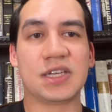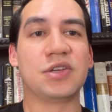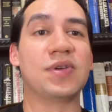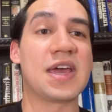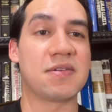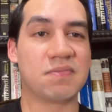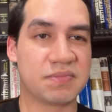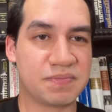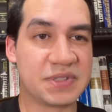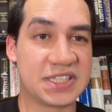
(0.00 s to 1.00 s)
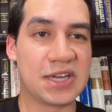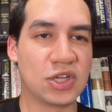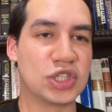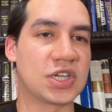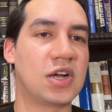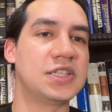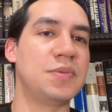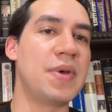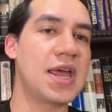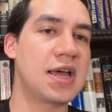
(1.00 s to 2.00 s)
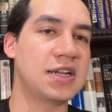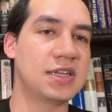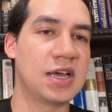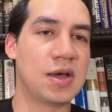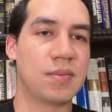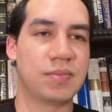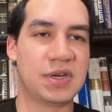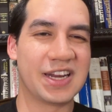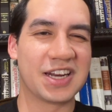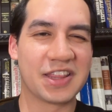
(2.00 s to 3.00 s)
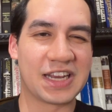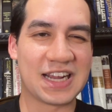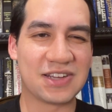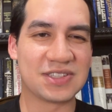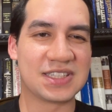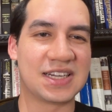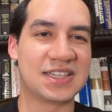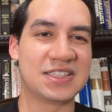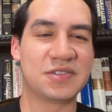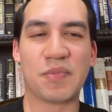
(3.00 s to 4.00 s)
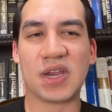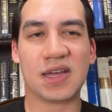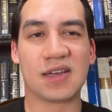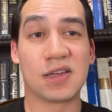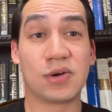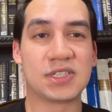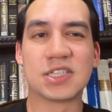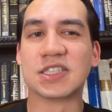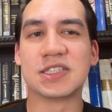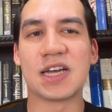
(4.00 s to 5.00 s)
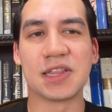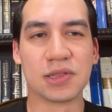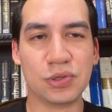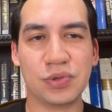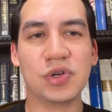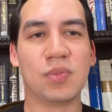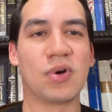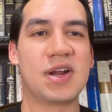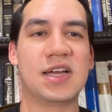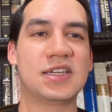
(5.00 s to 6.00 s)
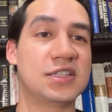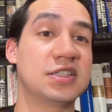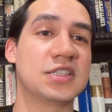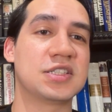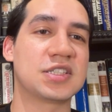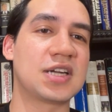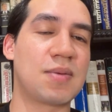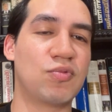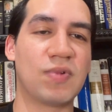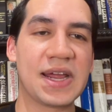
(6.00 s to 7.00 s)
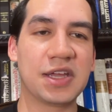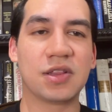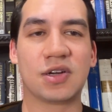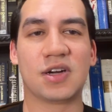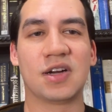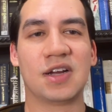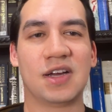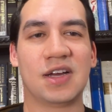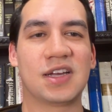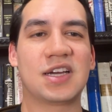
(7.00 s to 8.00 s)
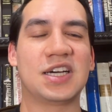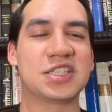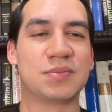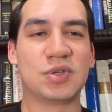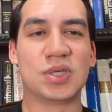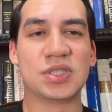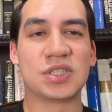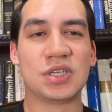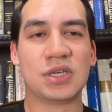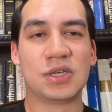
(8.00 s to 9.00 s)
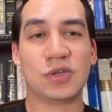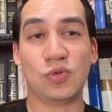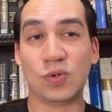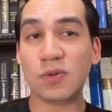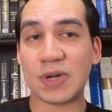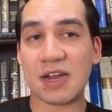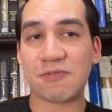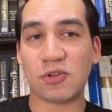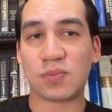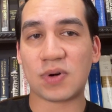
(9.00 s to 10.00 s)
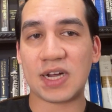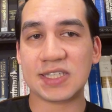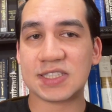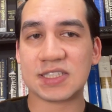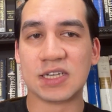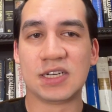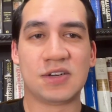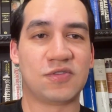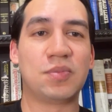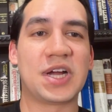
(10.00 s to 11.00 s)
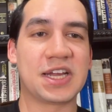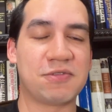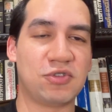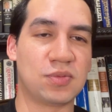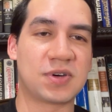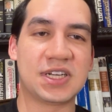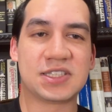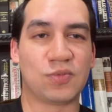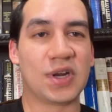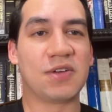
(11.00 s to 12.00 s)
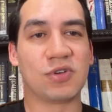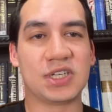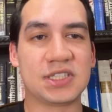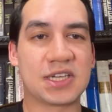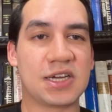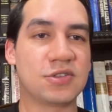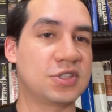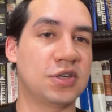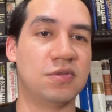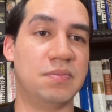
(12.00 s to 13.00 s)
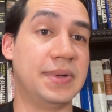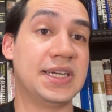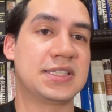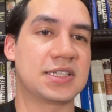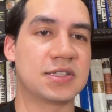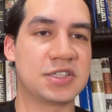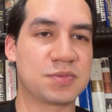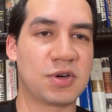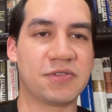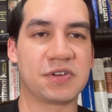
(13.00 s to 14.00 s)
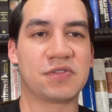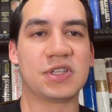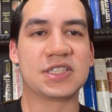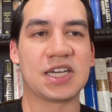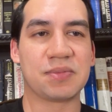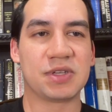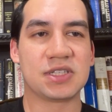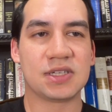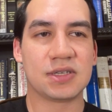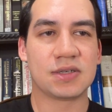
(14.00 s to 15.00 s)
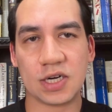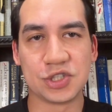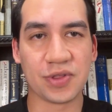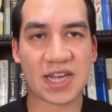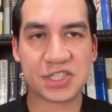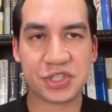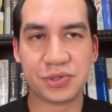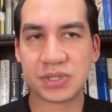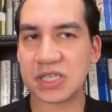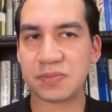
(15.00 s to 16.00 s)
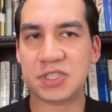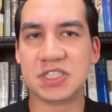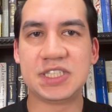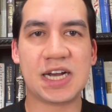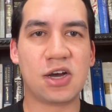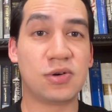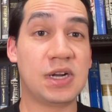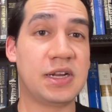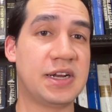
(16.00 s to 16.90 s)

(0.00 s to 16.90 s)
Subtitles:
Like you get sales on demand, but none of the downsides, meaning, it doesn't dilute your brand and doesn't stop regular customers who will buy at full price from buying at full price and waiting for a discount. So basically it's perfect for this segment. All right, so that's 2 segments down.